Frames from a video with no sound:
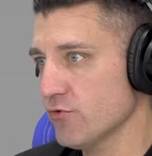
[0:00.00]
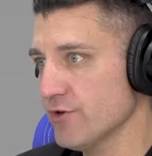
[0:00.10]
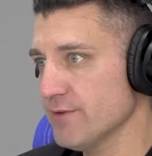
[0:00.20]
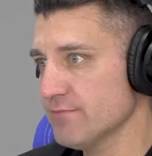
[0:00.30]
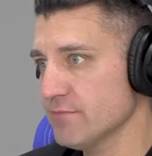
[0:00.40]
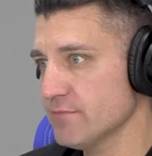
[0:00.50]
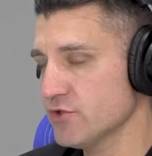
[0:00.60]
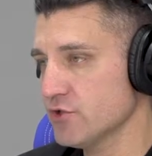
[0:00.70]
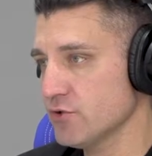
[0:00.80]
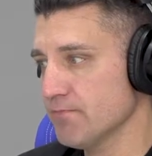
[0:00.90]
rim
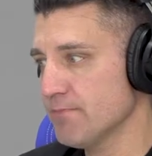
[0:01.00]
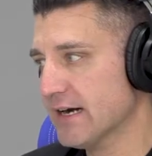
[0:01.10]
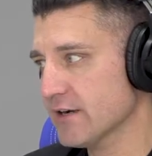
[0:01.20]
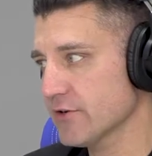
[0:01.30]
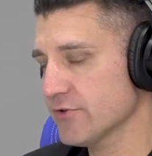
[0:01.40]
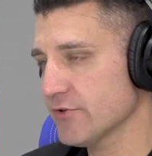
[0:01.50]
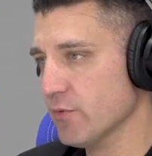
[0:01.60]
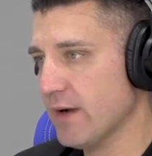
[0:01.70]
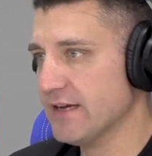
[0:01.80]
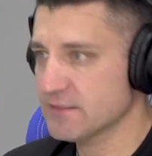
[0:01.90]
to buckle the
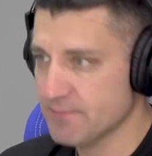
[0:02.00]
way it's